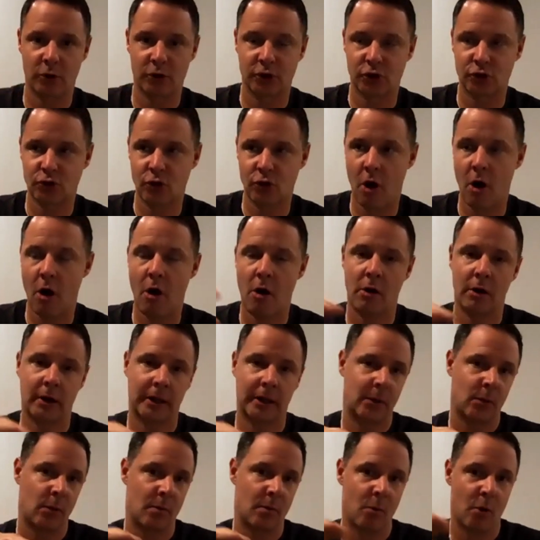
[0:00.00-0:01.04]
strong,
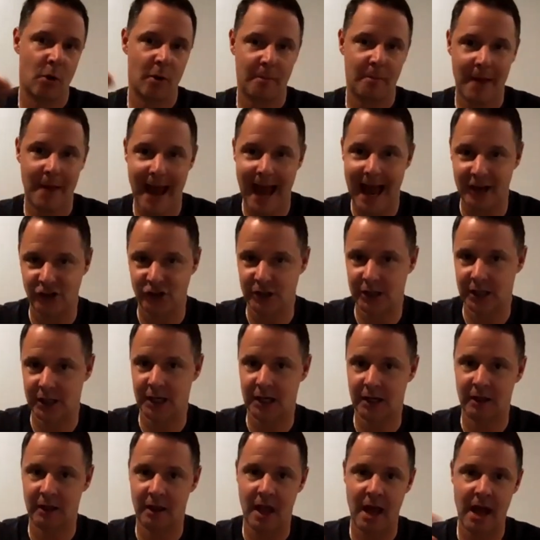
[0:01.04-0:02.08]
they were more passionate
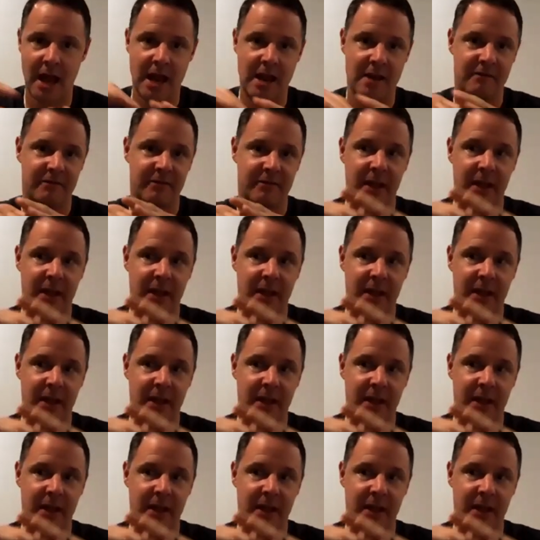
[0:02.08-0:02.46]
in life,